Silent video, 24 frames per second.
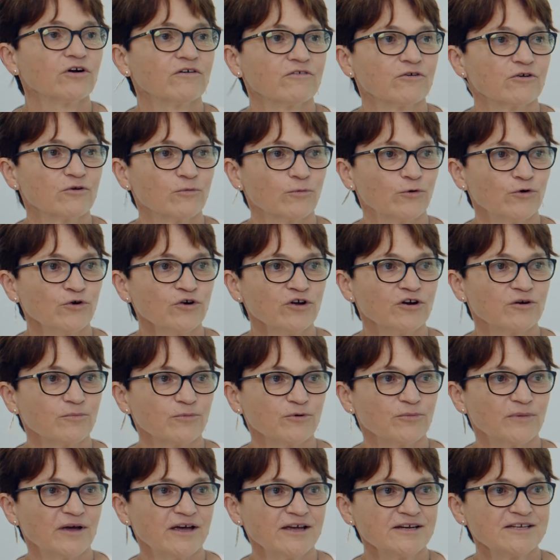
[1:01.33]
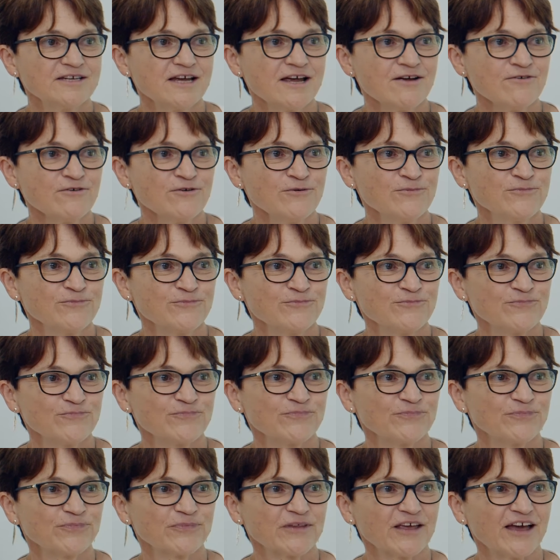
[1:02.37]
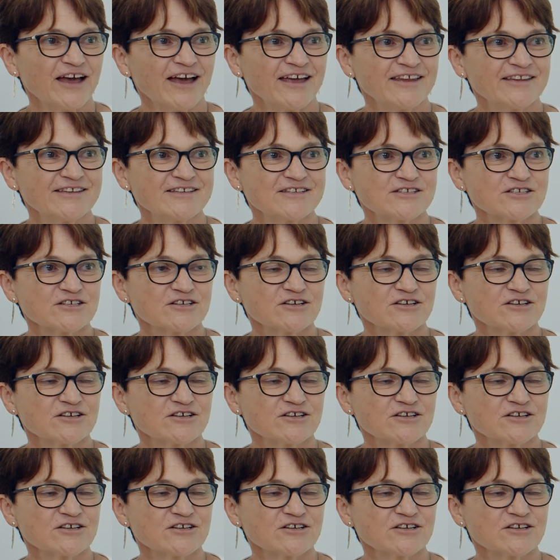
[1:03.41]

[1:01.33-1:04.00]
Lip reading: and I put my head down, and